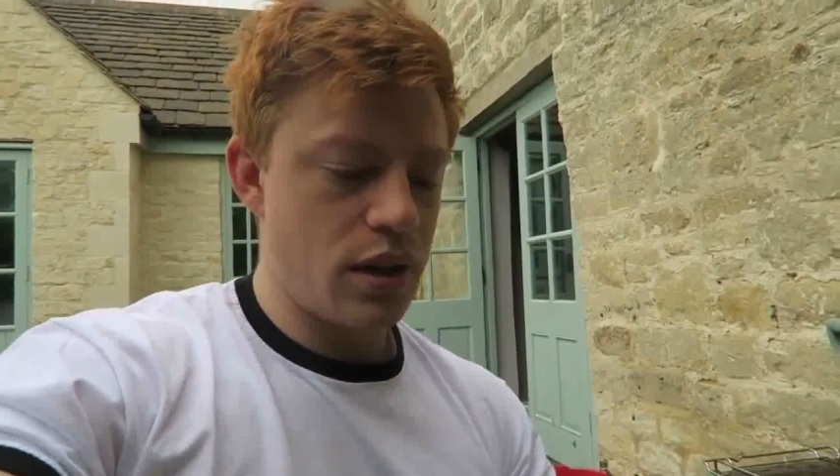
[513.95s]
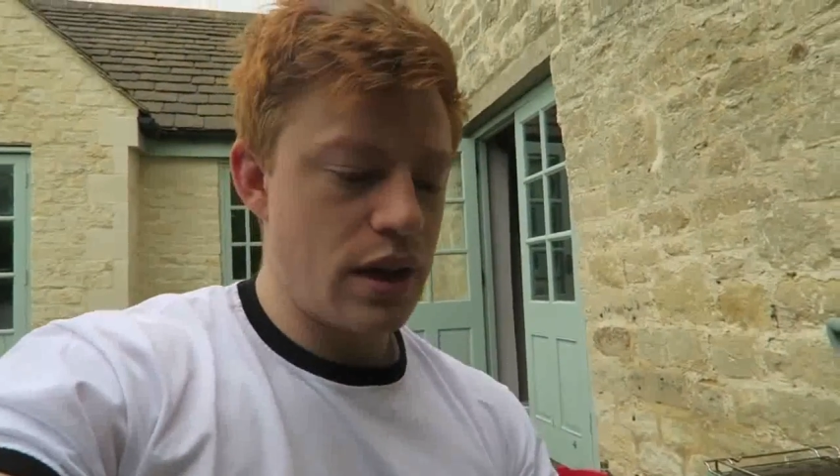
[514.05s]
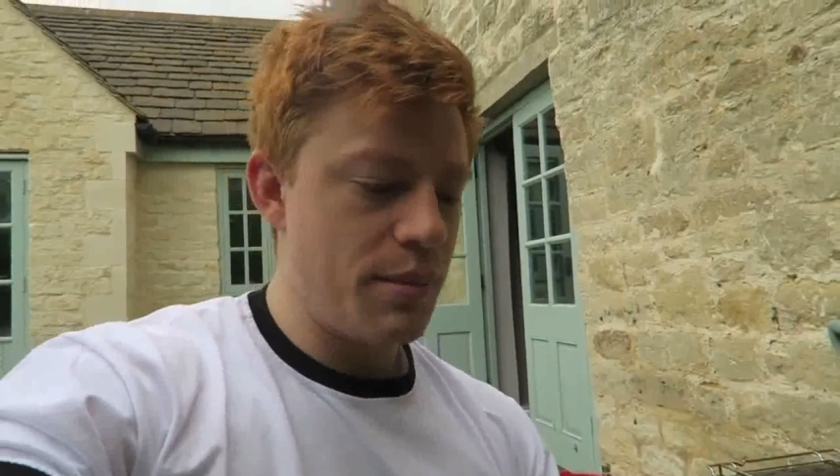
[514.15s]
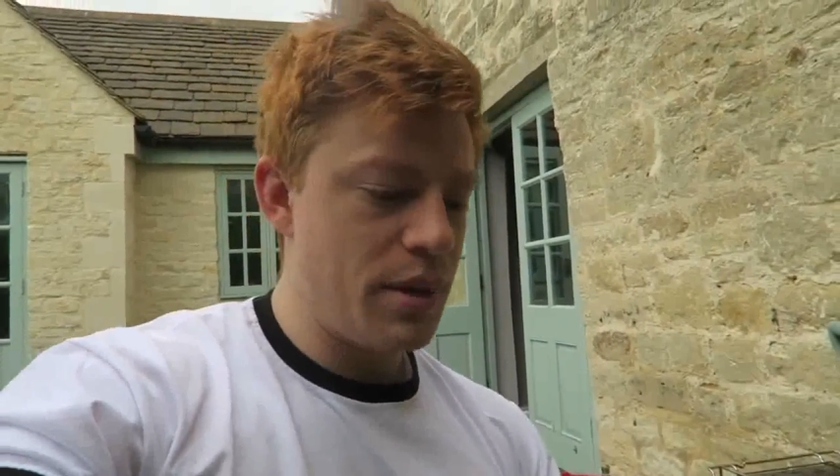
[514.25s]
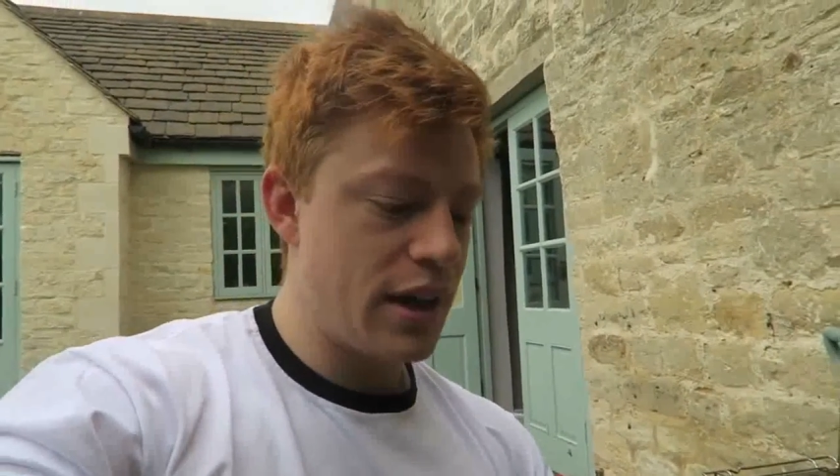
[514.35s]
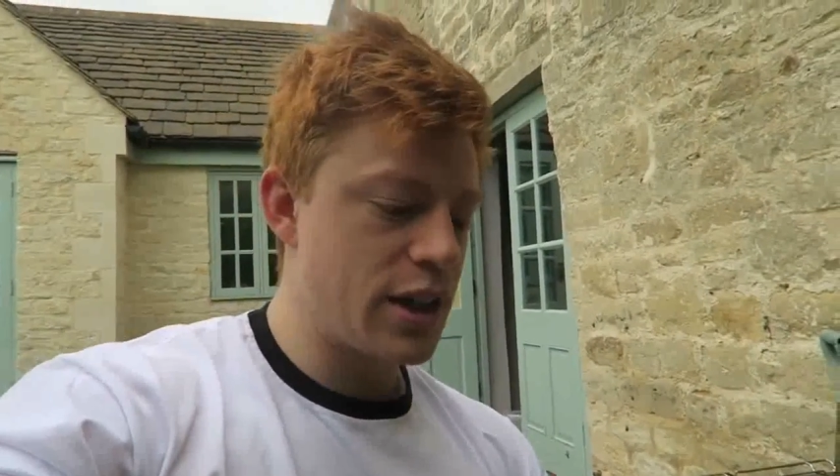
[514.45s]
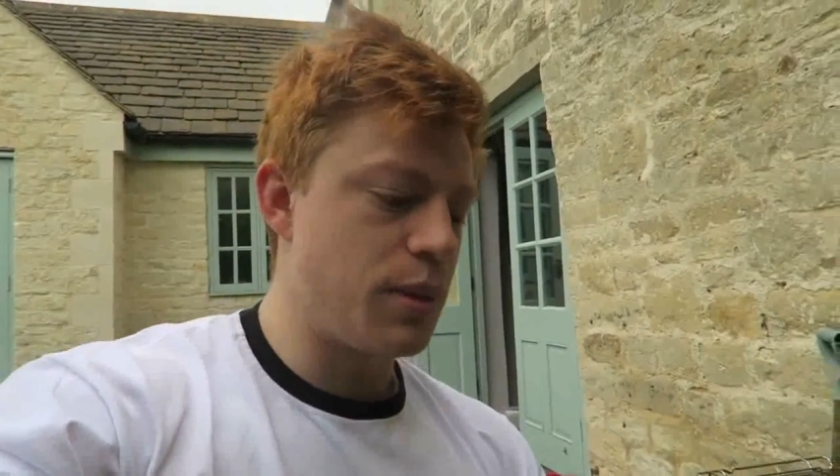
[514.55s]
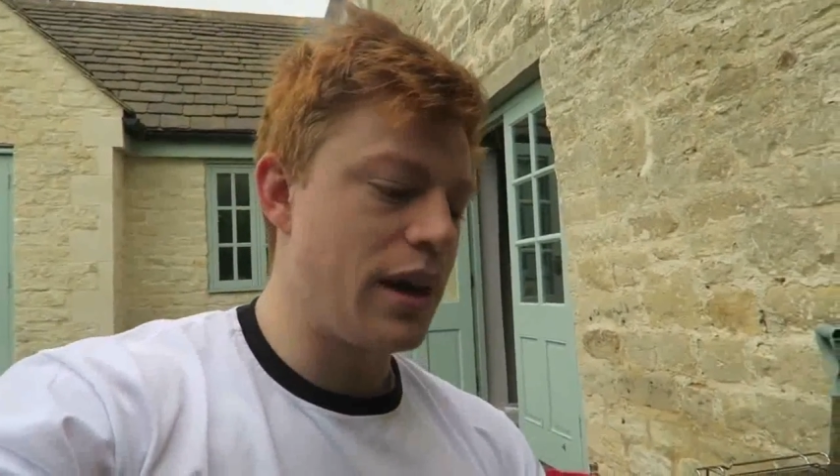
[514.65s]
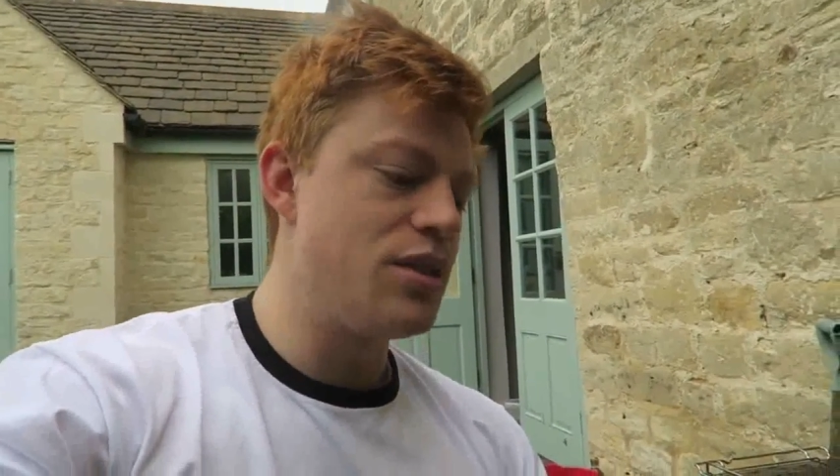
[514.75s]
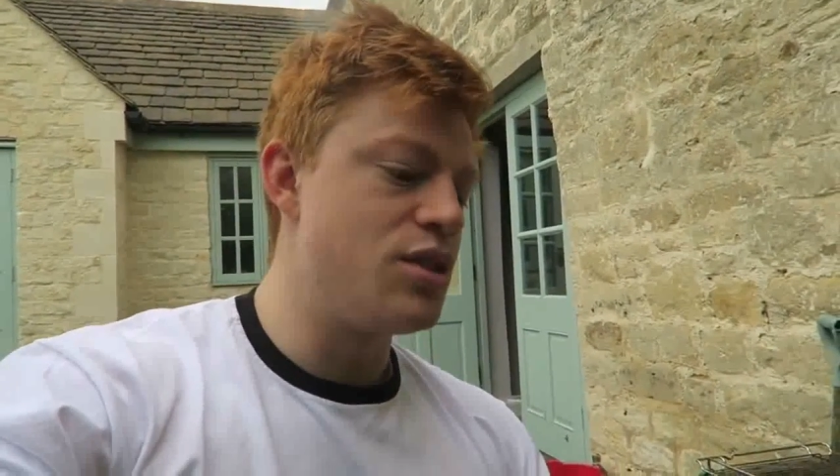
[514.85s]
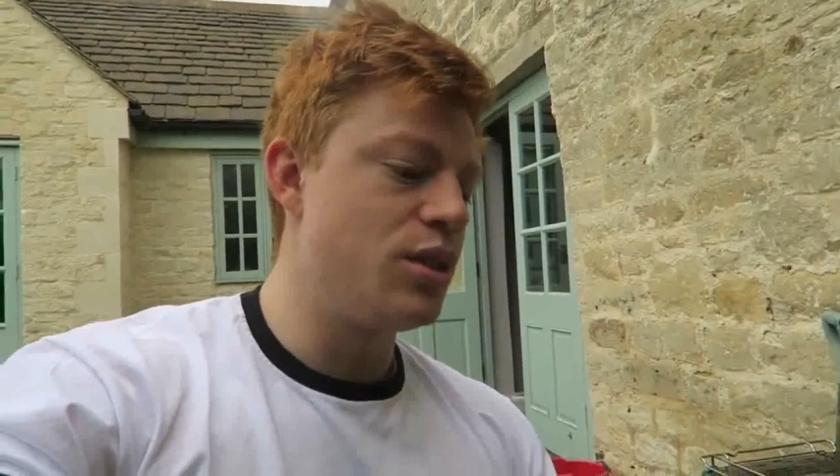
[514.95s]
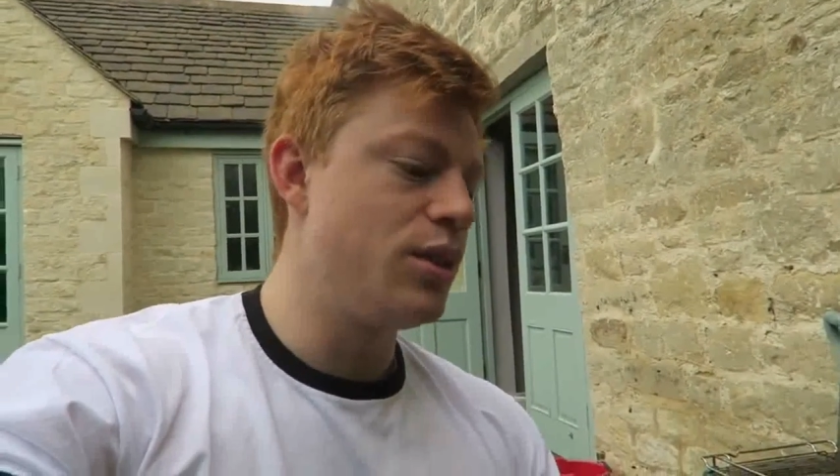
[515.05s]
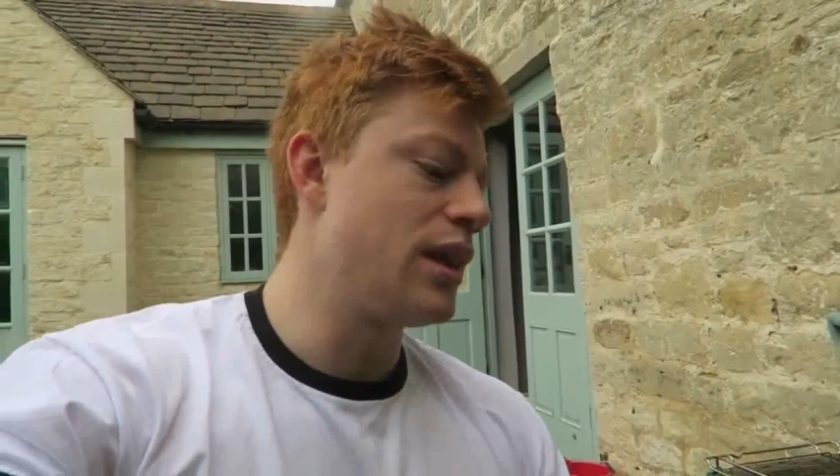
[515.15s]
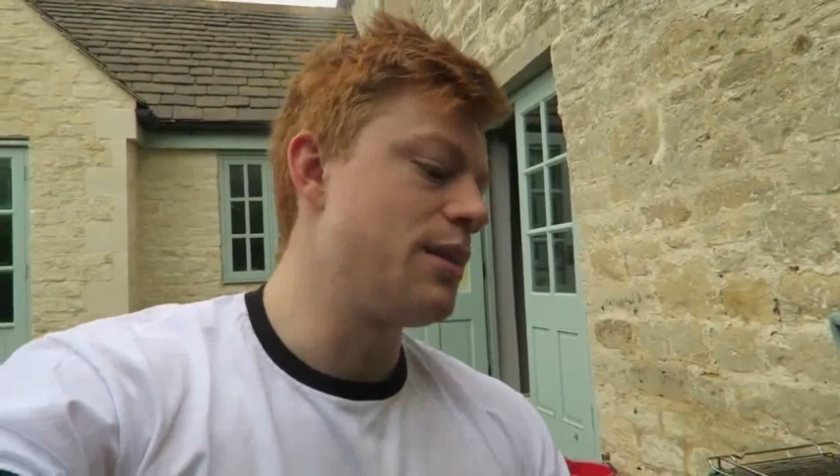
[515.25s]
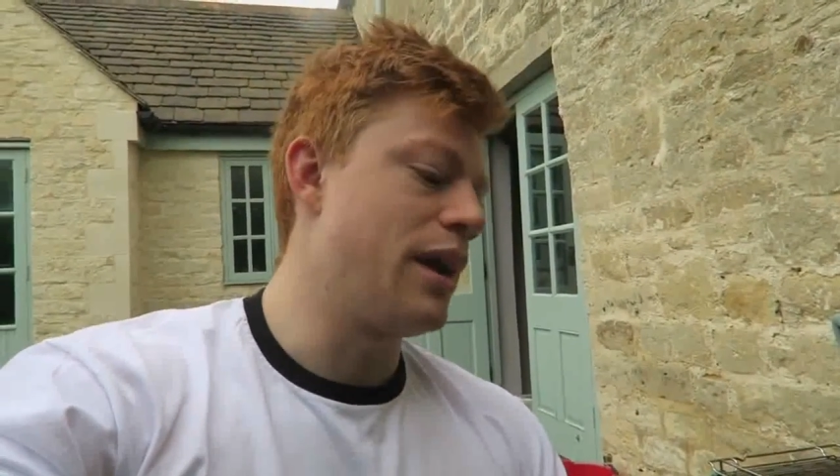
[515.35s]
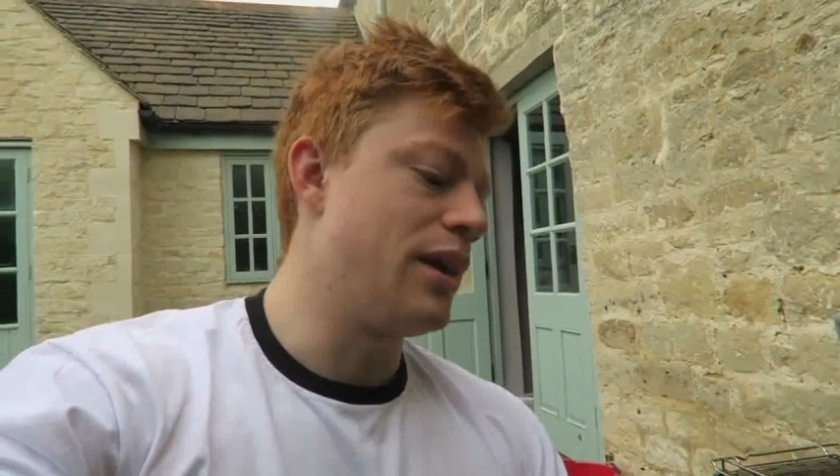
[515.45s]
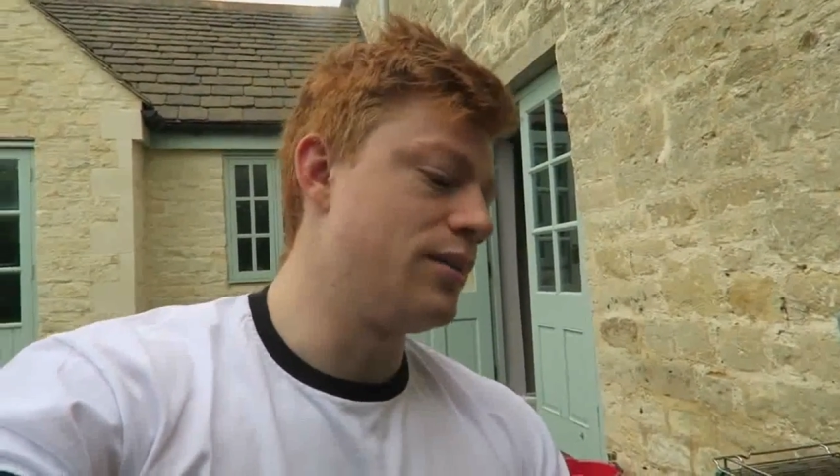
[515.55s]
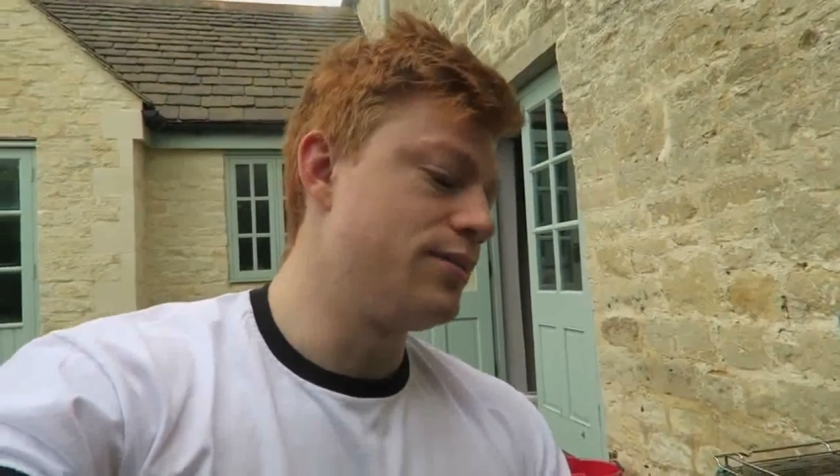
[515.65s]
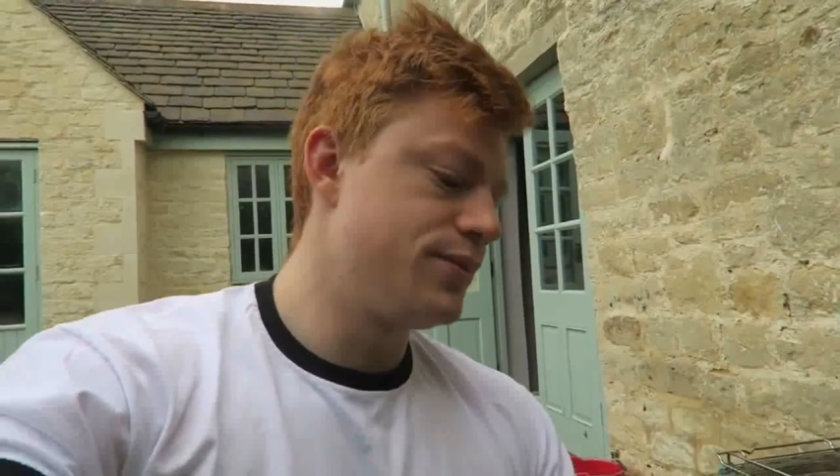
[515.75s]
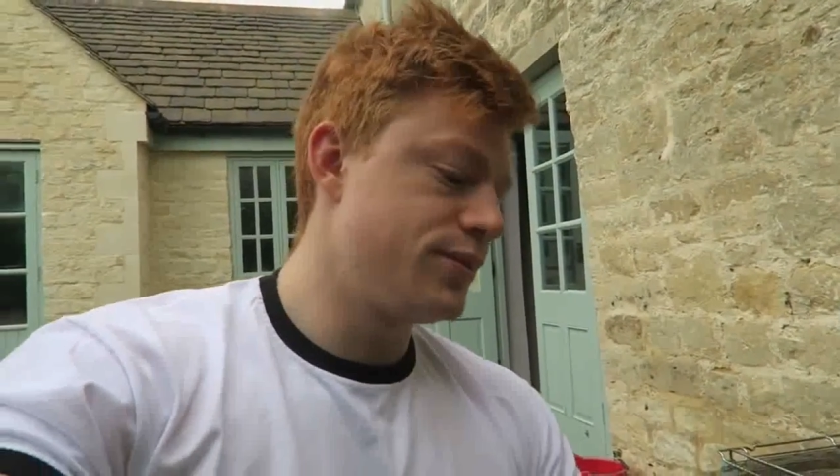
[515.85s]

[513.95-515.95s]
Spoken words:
let me explain to you in about